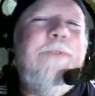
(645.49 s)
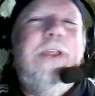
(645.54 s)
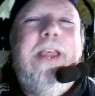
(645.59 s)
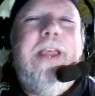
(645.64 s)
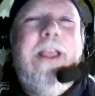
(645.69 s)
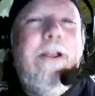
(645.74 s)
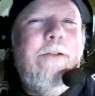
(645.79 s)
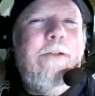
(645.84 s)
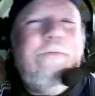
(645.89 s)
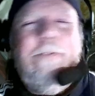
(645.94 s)

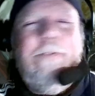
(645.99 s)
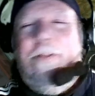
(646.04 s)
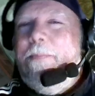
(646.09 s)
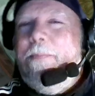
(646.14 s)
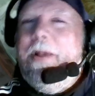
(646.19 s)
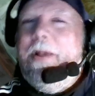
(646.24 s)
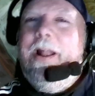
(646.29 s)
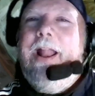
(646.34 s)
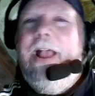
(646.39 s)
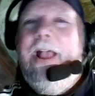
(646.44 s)
careful
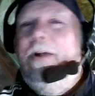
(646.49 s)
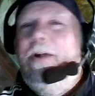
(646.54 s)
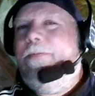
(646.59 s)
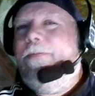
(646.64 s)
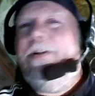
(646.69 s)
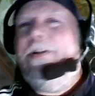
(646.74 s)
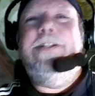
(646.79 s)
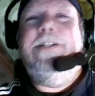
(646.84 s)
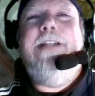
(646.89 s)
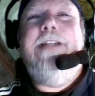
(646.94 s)
about how
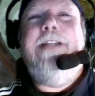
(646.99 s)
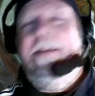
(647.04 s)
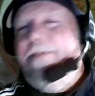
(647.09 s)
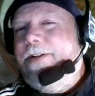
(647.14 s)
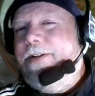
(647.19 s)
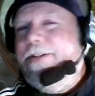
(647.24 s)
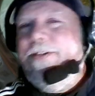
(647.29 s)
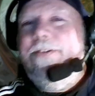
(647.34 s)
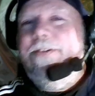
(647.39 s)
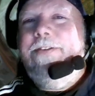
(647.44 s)
much
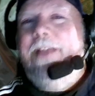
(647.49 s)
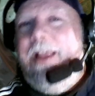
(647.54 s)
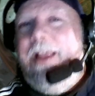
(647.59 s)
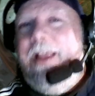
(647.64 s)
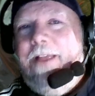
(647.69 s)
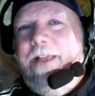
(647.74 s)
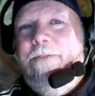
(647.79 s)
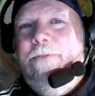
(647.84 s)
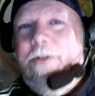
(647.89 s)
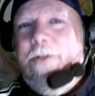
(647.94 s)
damage you
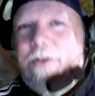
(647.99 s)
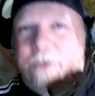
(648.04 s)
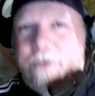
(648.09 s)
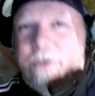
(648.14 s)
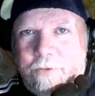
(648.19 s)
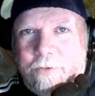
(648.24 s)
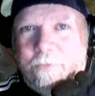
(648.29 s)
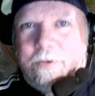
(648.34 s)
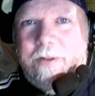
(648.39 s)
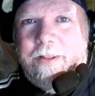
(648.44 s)
say it would
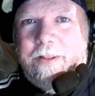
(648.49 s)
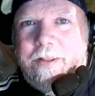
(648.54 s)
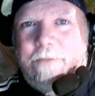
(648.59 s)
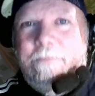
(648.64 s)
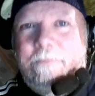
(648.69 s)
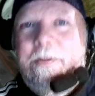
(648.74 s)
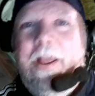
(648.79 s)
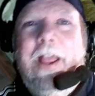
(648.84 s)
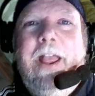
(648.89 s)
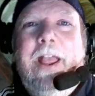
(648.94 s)
do to them.